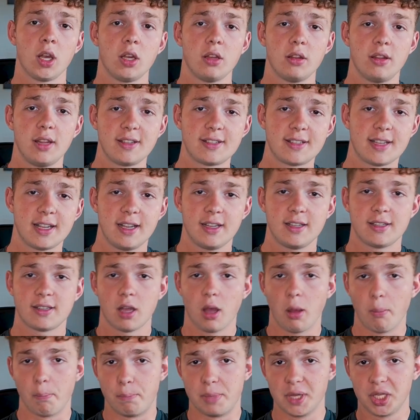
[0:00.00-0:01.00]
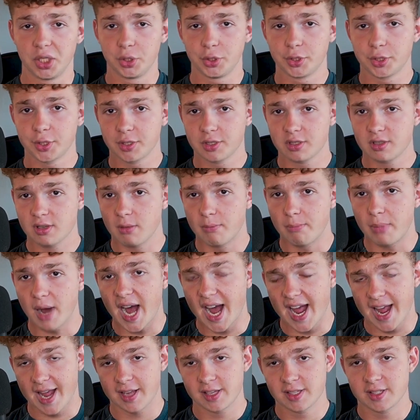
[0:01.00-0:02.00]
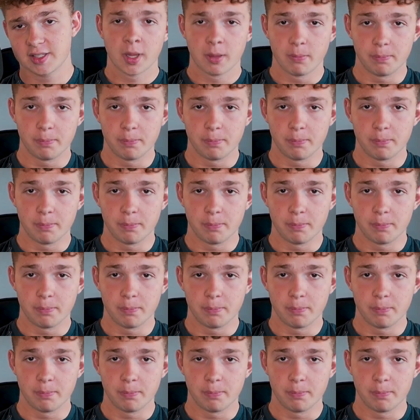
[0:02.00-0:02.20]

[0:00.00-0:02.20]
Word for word: This is builder's bias.